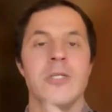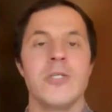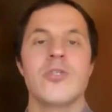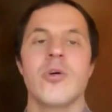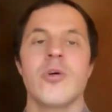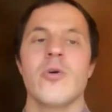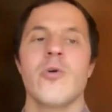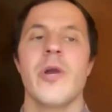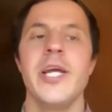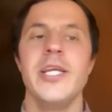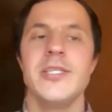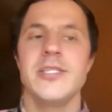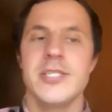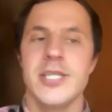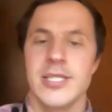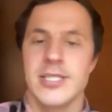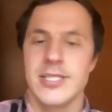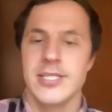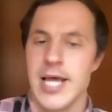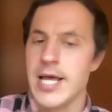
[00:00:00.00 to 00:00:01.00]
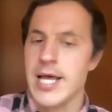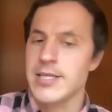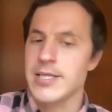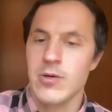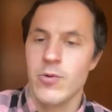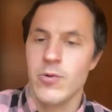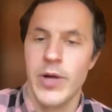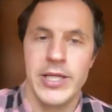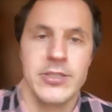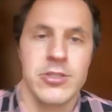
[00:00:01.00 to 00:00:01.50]
So Grace just
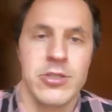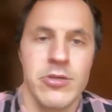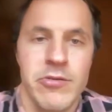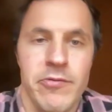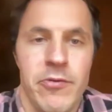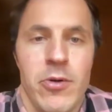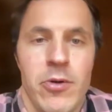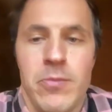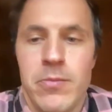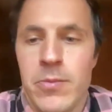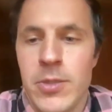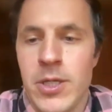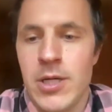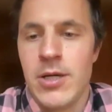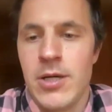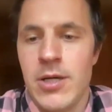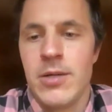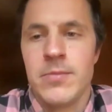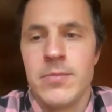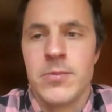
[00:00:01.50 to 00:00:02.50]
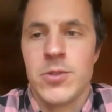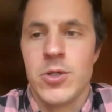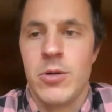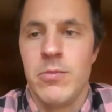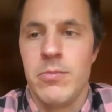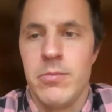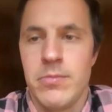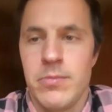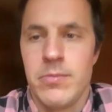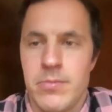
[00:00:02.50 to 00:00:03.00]
asked a question from
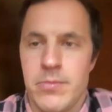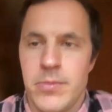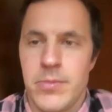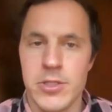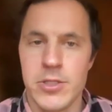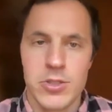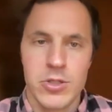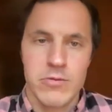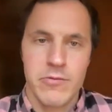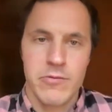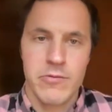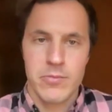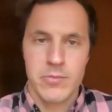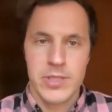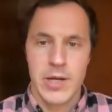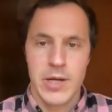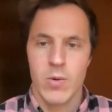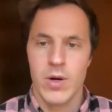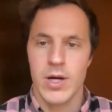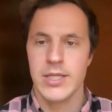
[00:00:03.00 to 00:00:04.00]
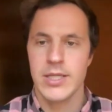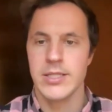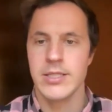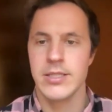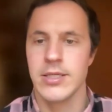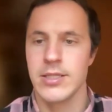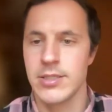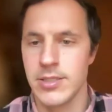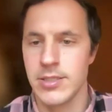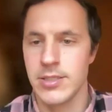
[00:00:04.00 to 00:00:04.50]
some person from
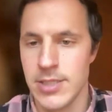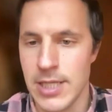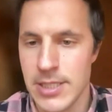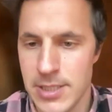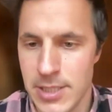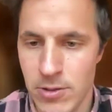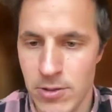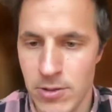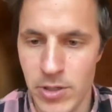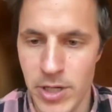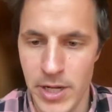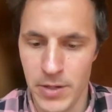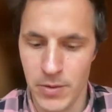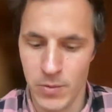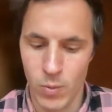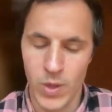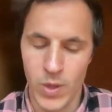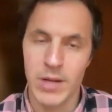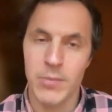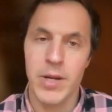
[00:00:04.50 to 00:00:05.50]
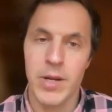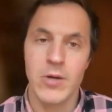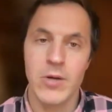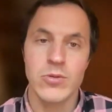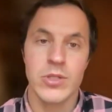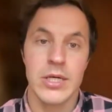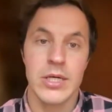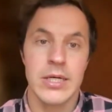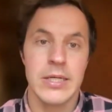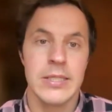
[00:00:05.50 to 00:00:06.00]
Taiwan that is asking, okay, what
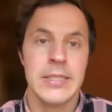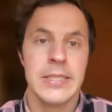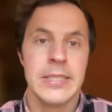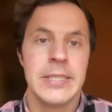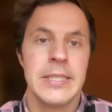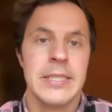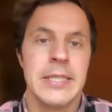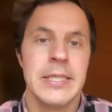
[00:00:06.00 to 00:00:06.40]
about the